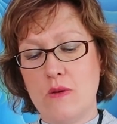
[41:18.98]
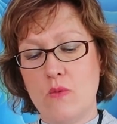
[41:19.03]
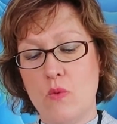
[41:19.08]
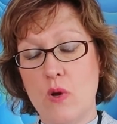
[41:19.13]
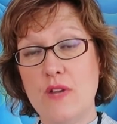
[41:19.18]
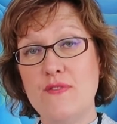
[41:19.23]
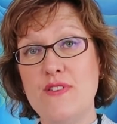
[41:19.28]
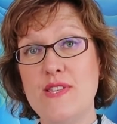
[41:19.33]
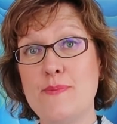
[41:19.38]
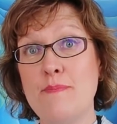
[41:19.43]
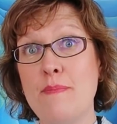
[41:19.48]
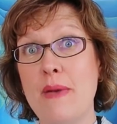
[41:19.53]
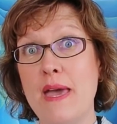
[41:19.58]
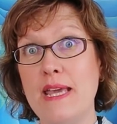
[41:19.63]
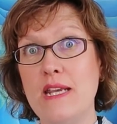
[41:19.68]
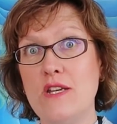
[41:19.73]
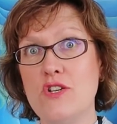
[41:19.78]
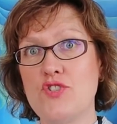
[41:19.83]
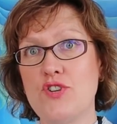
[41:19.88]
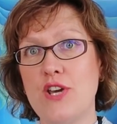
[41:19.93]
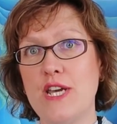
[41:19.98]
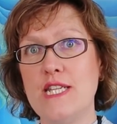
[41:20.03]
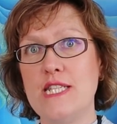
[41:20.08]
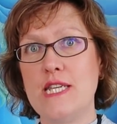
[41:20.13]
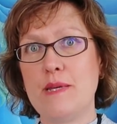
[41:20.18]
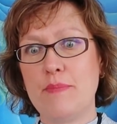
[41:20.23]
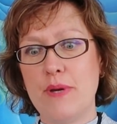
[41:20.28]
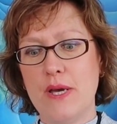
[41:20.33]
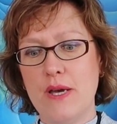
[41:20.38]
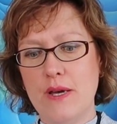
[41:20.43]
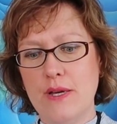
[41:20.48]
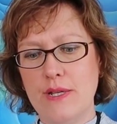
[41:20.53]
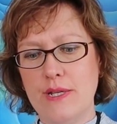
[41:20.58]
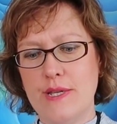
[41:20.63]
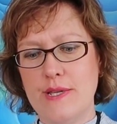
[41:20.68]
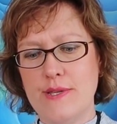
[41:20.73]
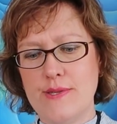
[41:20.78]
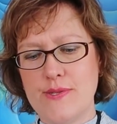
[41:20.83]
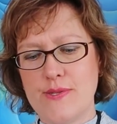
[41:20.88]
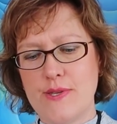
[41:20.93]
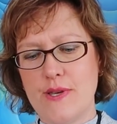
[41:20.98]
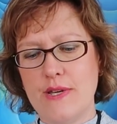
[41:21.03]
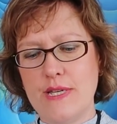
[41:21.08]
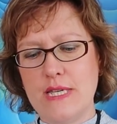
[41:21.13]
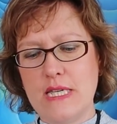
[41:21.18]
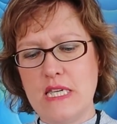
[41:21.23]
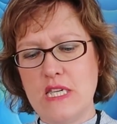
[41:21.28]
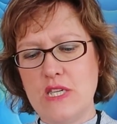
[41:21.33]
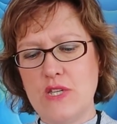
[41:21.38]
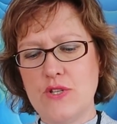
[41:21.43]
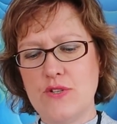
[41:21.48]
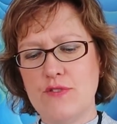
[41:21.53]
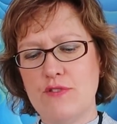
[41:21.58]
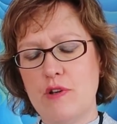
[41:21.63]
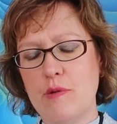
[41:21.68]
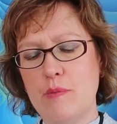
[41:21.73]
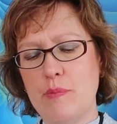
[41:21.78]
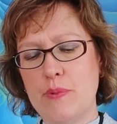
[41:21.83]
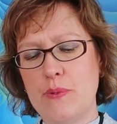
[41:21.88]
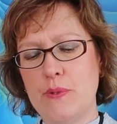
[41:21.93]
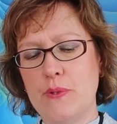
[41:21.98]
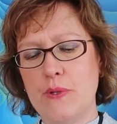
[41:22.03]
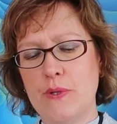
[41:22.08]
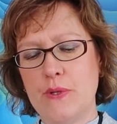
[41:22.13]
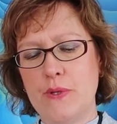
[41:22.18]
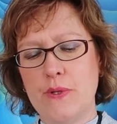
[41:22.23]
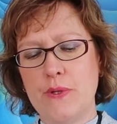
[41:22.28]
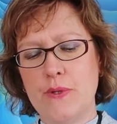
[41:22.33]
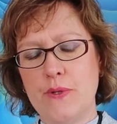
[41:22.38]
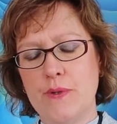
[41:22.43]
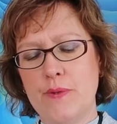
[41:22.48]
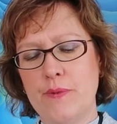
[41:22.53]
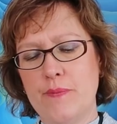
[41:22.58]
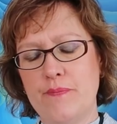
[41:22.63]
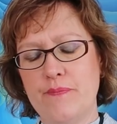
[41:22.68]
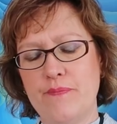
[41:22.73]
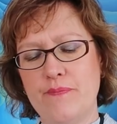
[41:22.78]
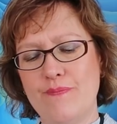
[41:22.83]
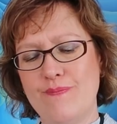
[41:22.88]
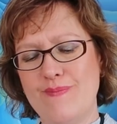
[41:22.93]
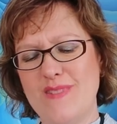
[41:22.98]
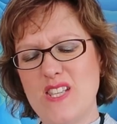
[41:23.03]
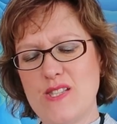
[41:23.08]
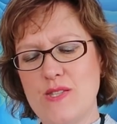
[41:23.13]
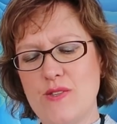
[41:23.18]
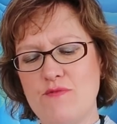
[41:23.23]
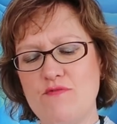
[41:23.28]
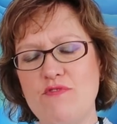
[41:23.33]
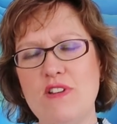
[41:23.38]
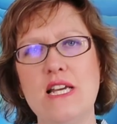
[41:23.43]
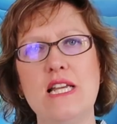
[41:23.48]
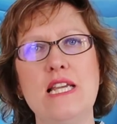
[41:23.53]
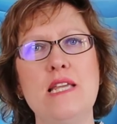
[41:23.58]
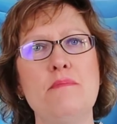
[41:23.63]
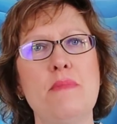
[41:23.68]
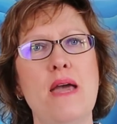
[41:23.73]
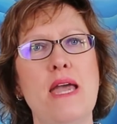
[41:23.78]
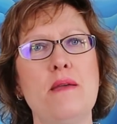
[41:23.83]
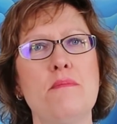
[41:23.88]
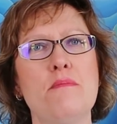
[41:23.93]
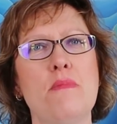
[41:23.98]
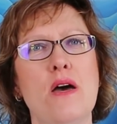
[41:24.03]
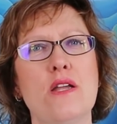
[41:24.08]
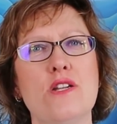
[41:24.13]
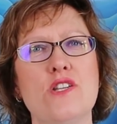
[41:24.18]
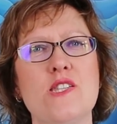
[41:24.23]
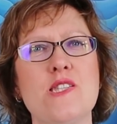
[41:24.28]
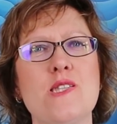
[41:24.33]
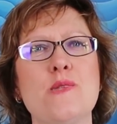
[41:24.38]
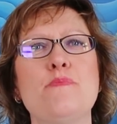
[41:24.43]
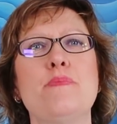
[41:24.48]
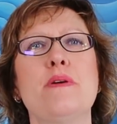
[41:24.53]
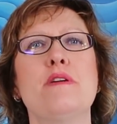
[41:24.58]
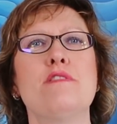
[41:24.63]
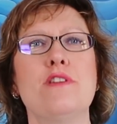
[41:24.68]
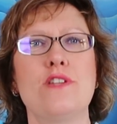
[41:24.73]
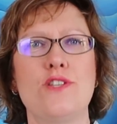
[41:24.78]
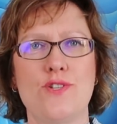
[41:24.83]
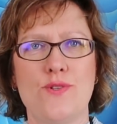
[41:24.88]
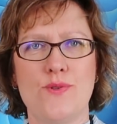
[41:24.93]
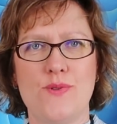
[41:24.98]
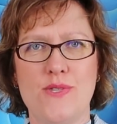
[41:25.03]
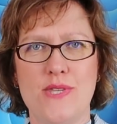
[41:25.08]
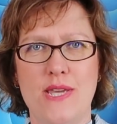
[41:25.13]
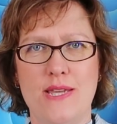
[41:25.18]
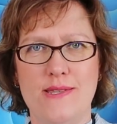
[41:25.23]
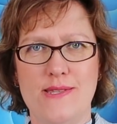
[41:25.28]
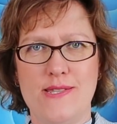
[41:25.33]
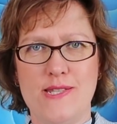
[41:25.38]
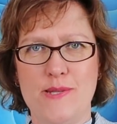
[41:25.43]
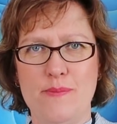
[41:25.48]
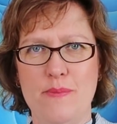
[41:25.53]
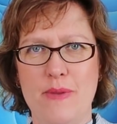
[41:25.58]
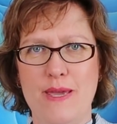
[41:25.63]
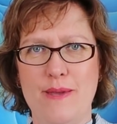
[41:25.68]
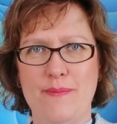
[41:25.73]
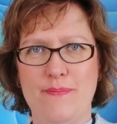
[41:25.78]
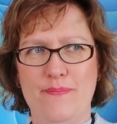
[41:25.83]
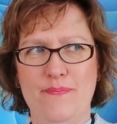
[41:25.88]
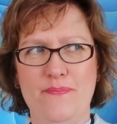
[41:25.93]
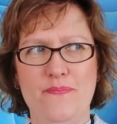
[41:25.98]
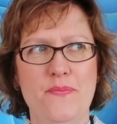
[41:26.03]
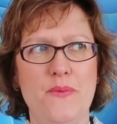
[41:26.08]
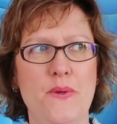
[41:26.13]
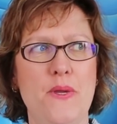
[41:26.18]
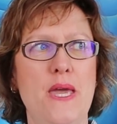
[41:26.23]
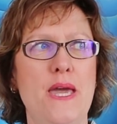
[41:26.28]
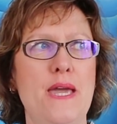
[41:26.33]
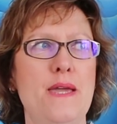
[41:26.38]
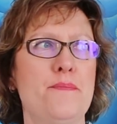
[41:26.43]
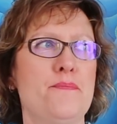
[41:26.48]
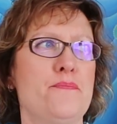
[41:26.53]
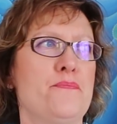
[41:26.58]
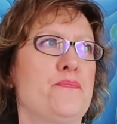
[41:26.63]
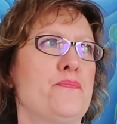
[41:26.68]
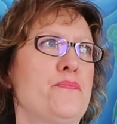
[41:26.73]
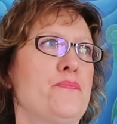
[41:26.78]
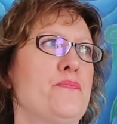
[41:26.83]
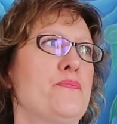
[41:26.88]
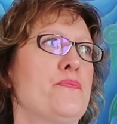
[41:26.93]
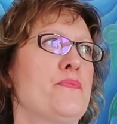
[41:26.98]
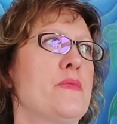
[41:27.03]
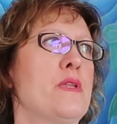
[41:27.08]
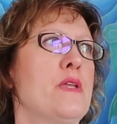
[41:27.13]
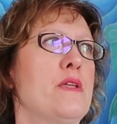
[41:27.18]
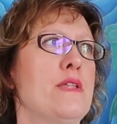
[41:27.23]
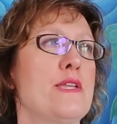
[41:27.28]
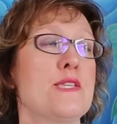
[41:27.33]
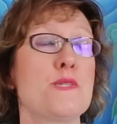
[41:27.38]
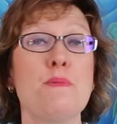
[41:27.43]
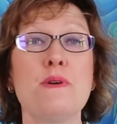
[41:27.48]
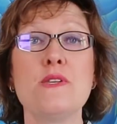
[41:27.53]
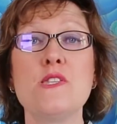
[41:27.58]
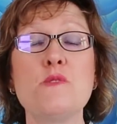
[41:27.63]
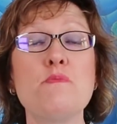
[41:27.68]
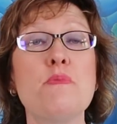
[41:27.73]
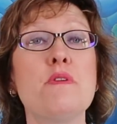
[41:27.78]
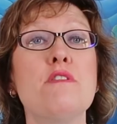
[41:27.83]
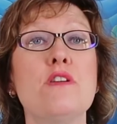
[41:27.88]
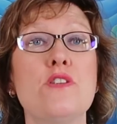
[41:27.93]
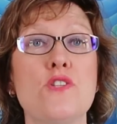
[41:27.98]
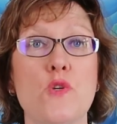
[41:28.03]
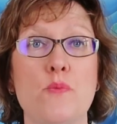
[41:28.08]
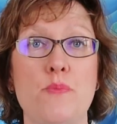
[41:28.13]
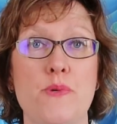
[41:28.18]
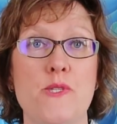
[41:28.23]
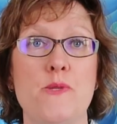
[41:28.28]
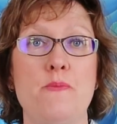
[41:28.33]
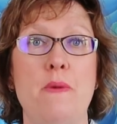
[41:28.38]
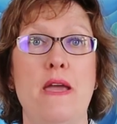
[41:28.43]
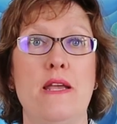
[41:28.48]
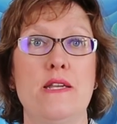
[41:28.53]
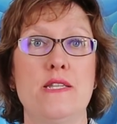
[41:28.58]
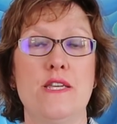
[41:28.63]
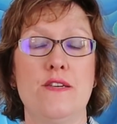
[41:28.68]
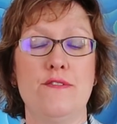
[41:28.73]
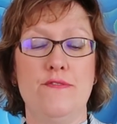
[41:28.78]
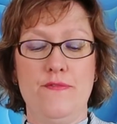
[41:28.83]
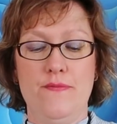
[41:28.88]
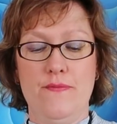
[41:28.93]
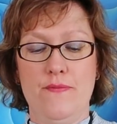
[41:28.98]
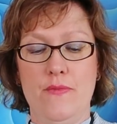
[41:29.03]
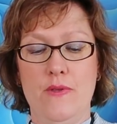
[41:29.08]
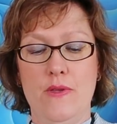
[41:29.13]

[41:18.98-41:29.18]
one of its main trading partners, i.e. Europe, doesn't really make much spiritual sense to me, okay? That's my spiritual perspective.